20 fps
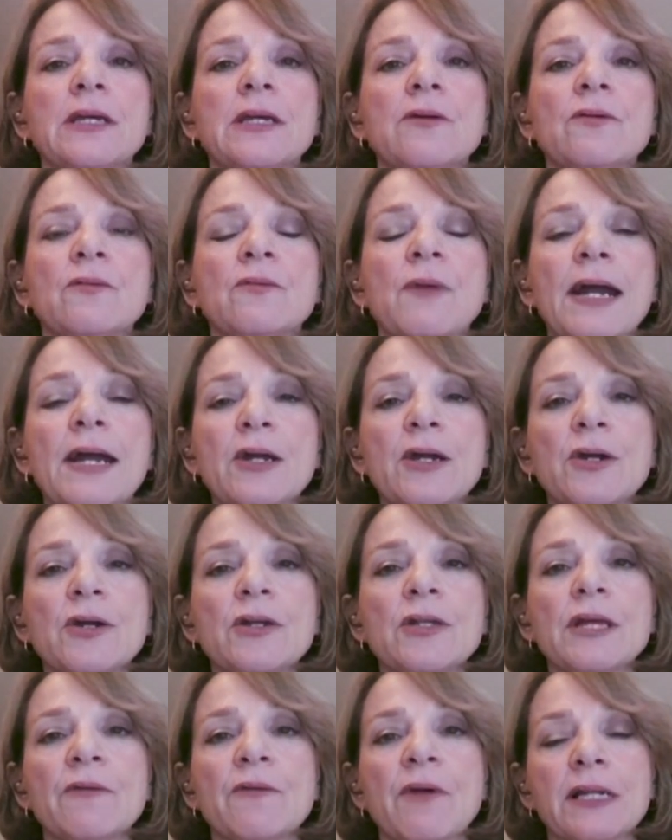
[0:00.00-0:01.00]
The
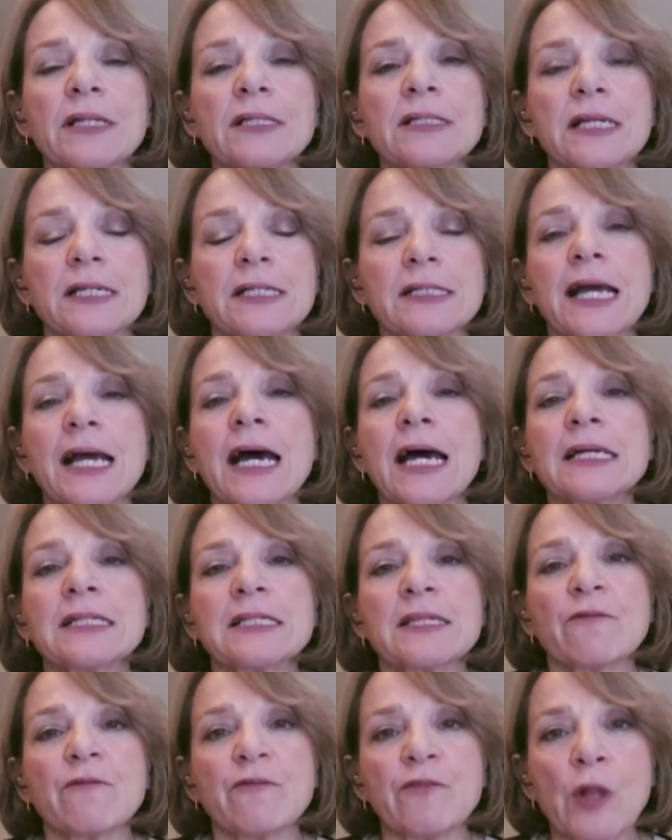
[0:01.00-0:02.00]
record that Ron DeSantis has
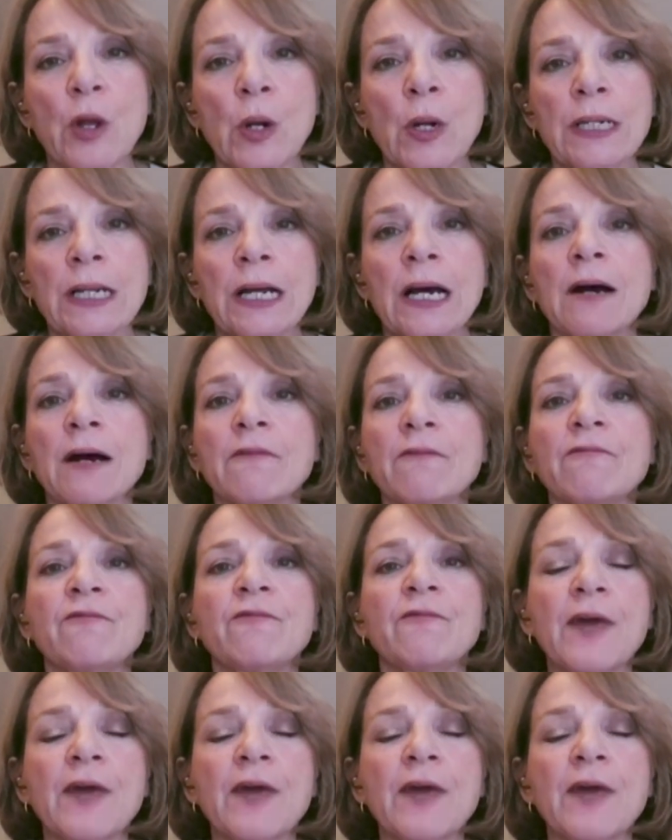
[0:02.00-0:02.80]
in Florida,